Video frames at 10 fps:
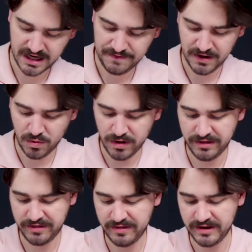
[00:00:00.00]
Keeping
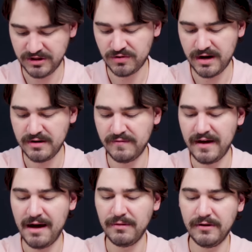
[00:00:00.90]
with the trend of
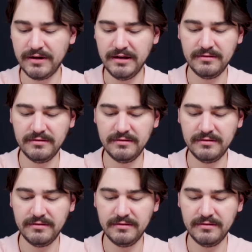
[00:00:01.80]
abalone,